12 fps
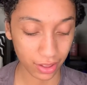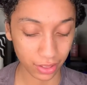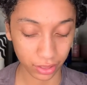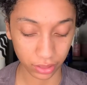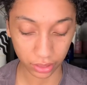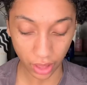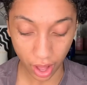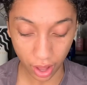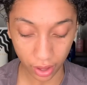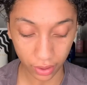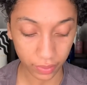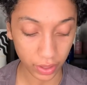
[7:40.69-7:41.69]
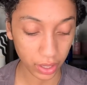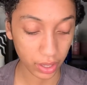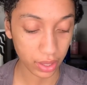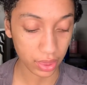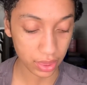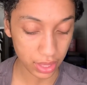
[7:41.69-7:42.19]
love
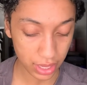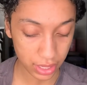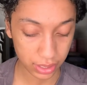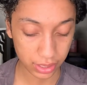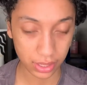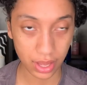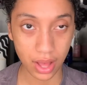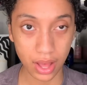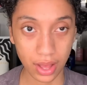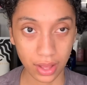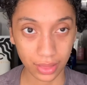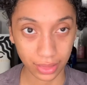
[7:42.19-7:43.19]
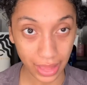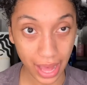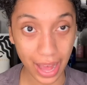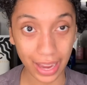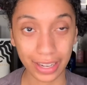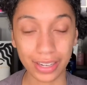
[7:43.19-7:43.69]
this line.